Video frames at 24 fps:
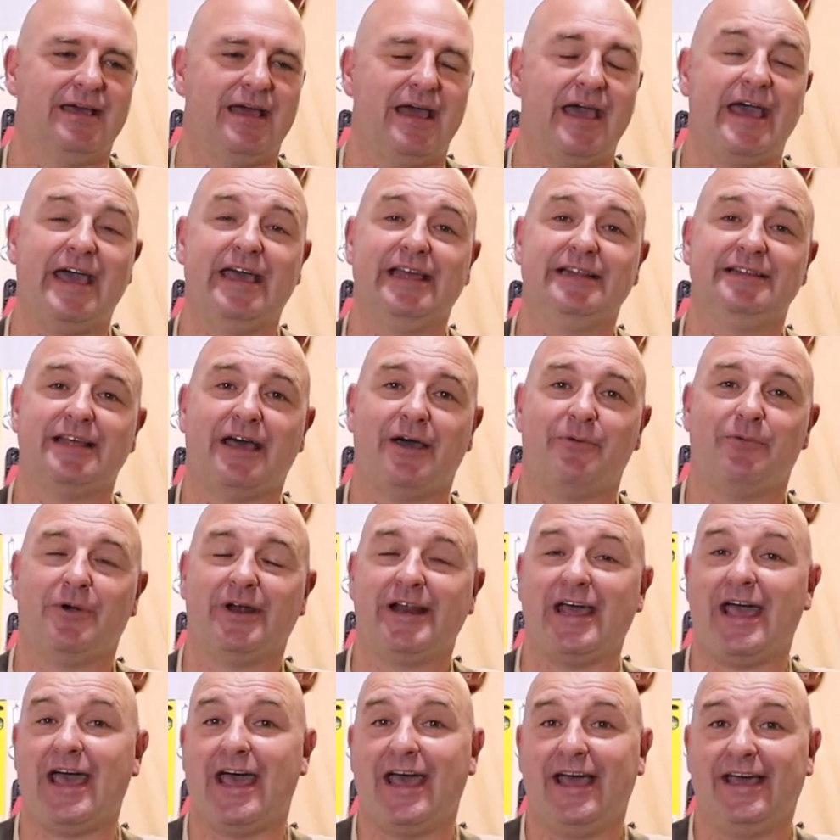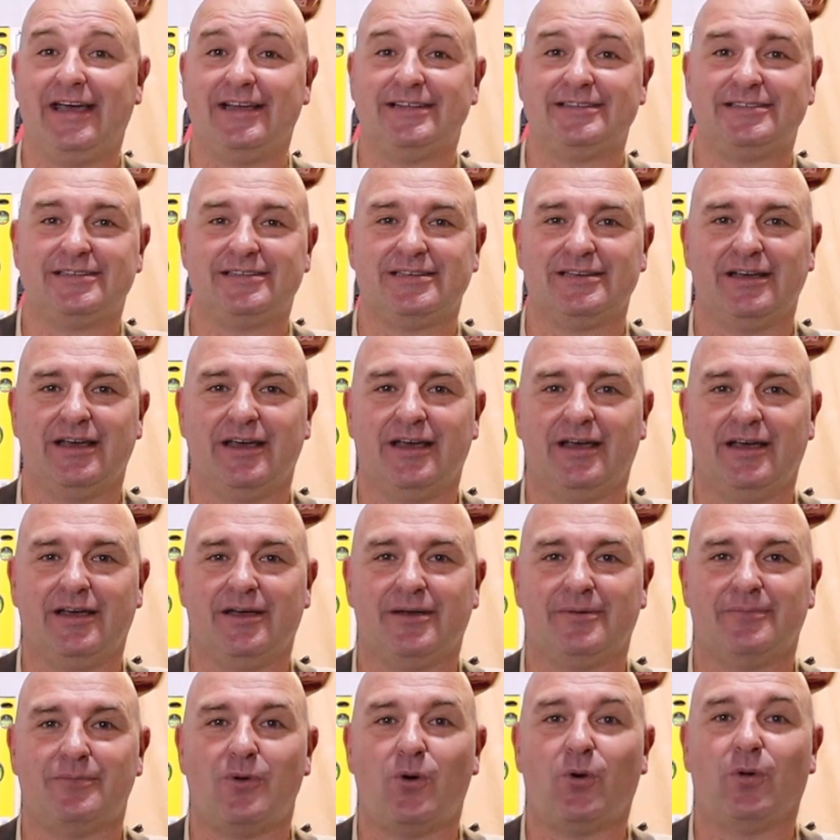And I want to add
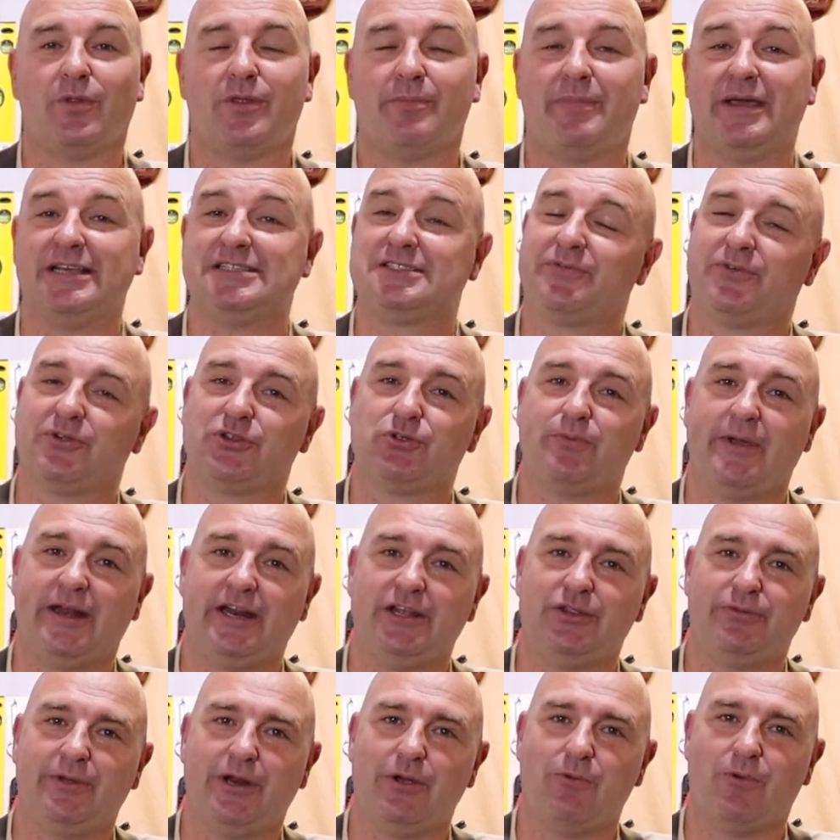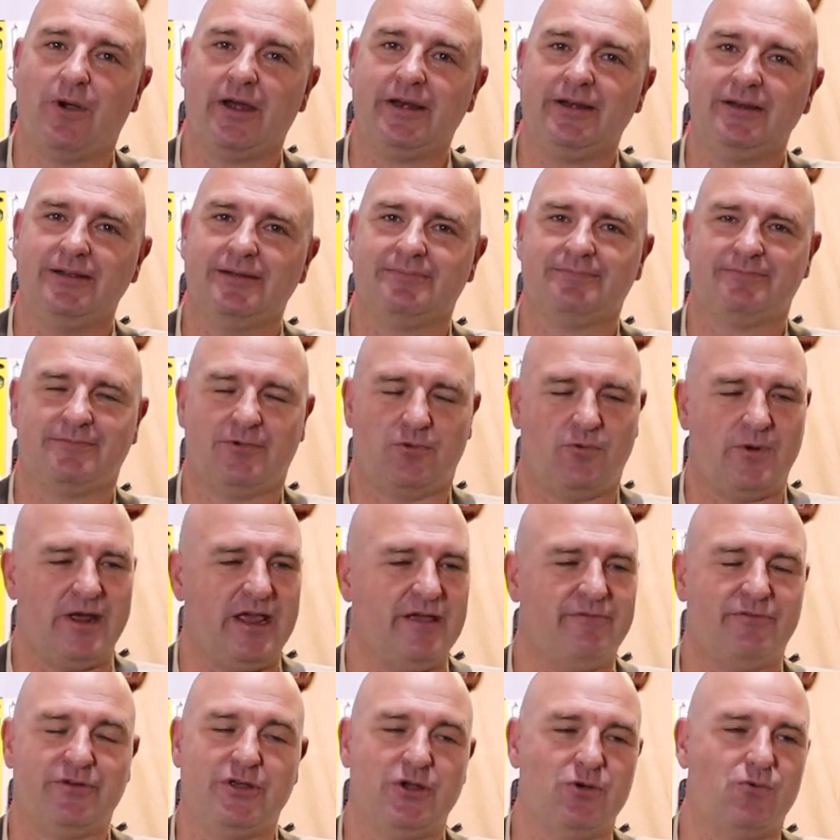all the best for 2021,
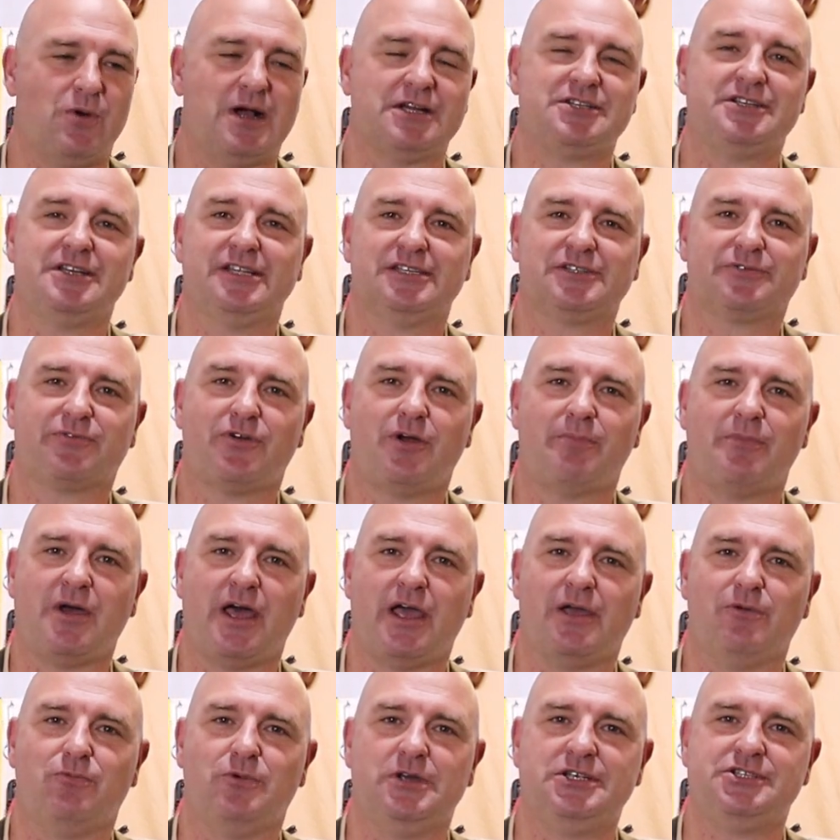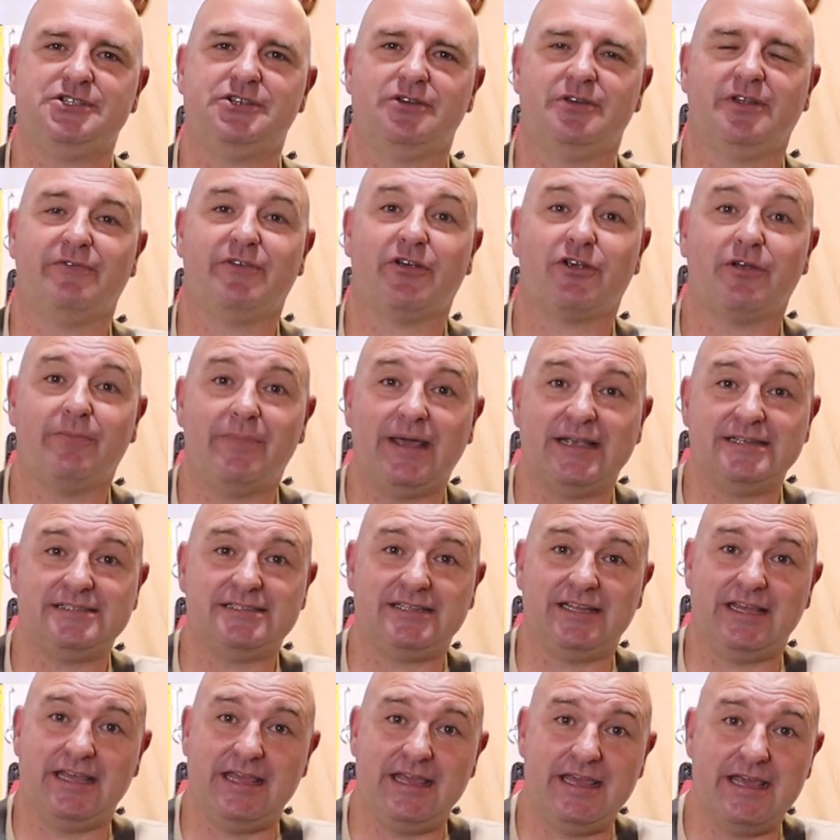wherever you're watching this from. I wish you the very
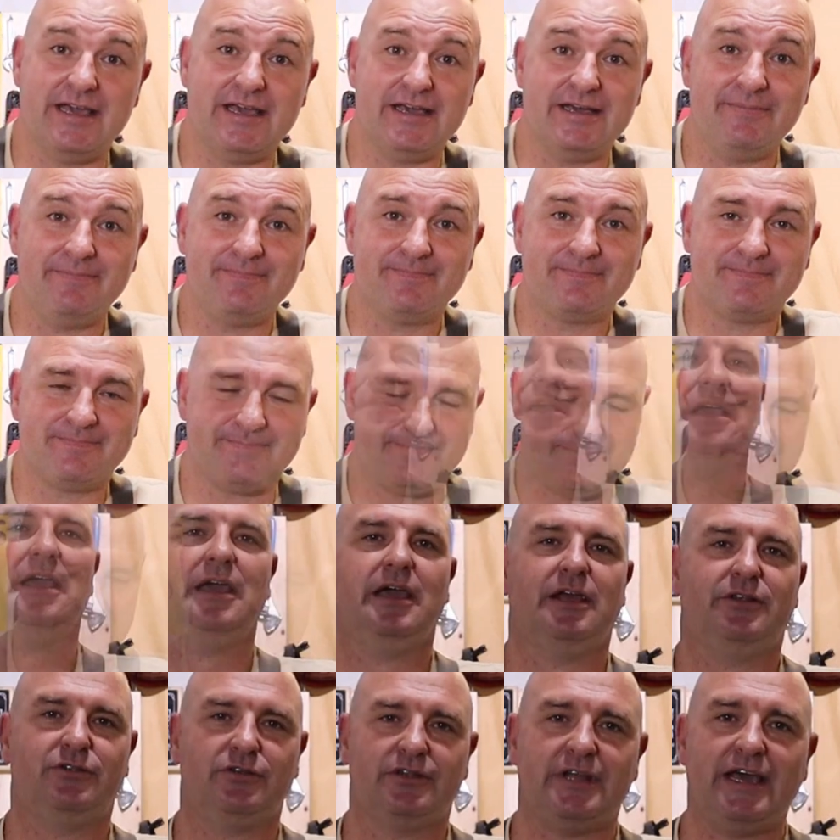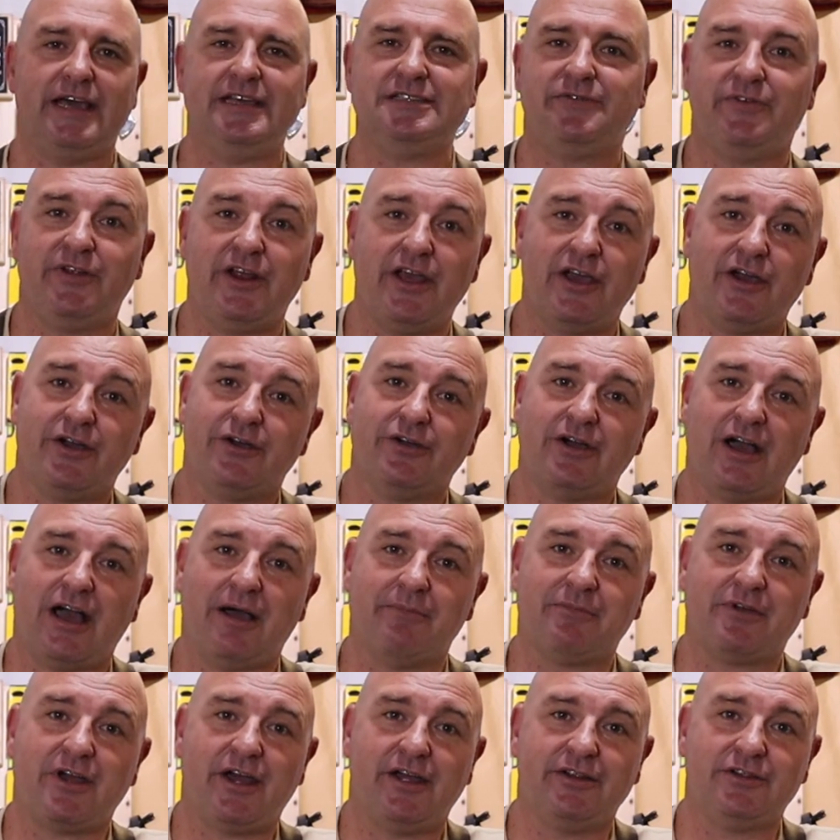best here. In today's video,
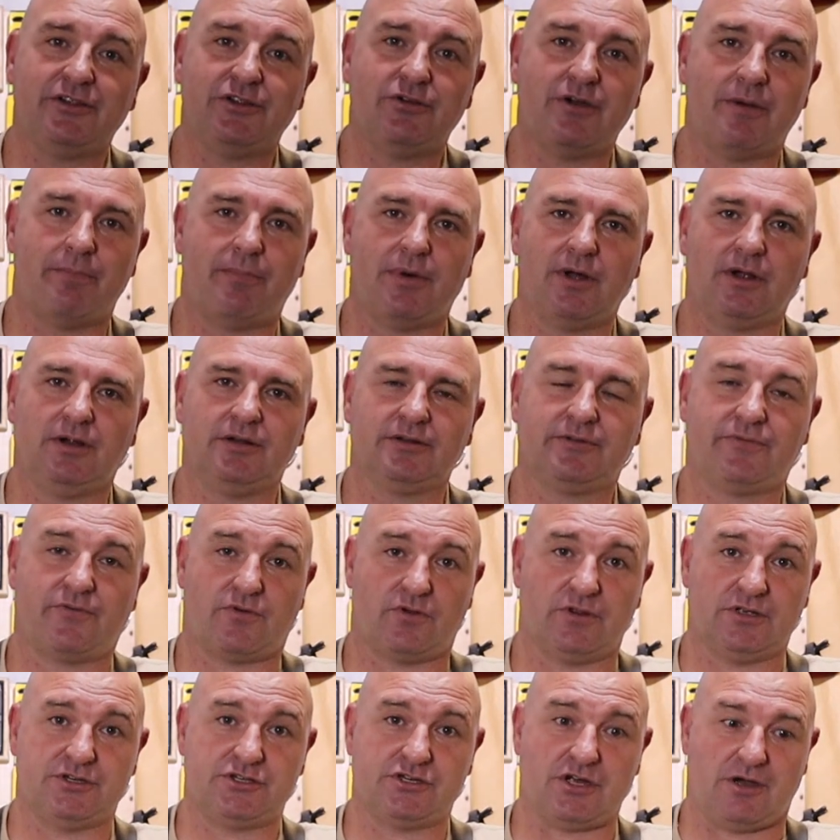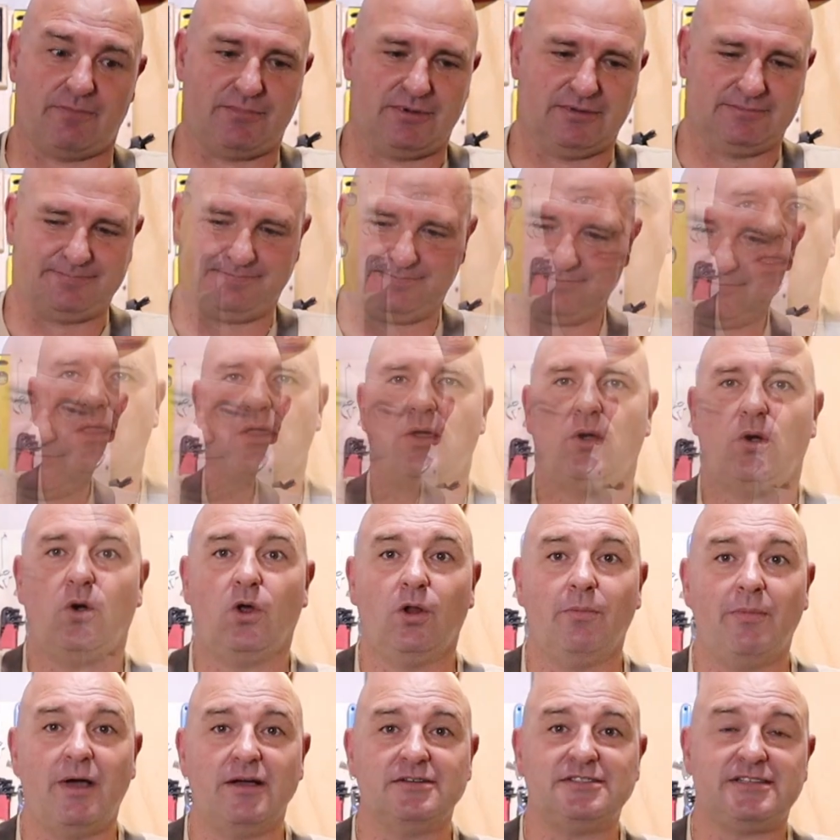I'm going to do a build for the shop.
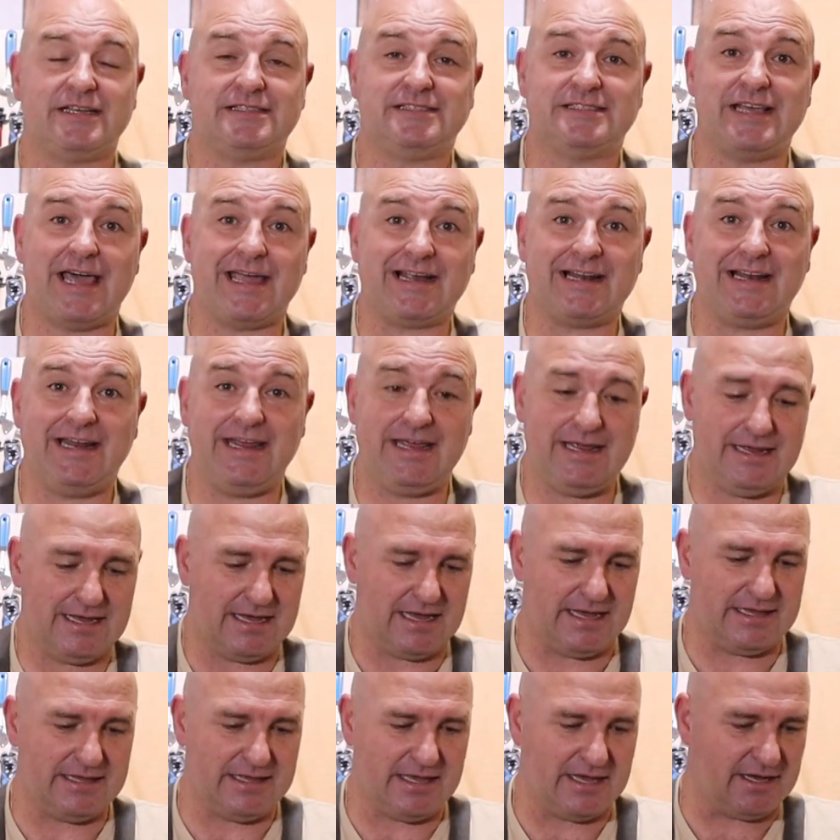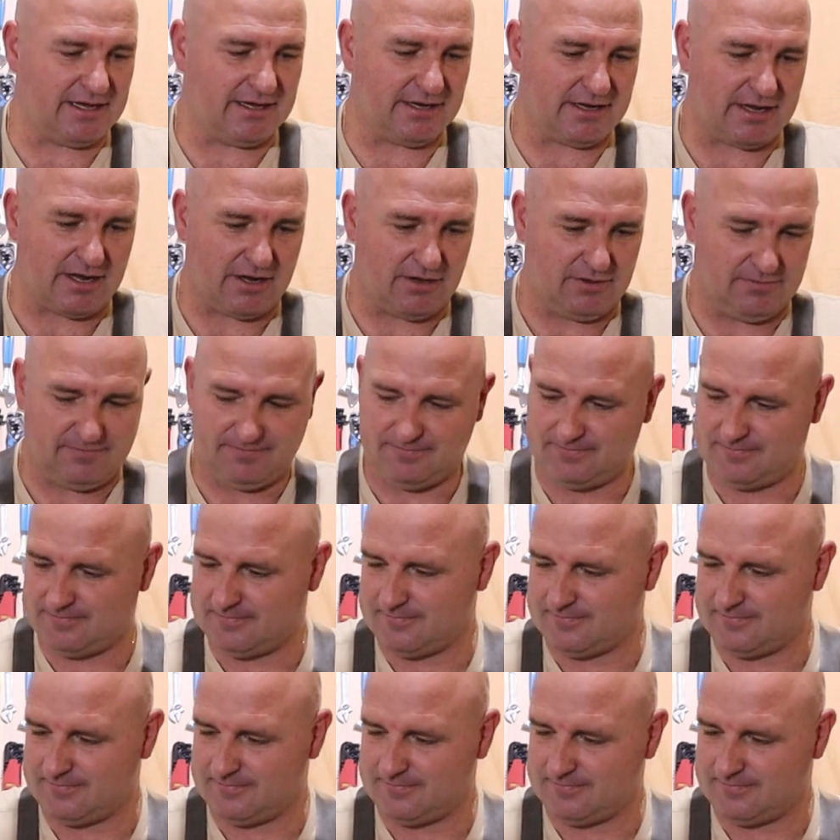Almost exactly a year ago,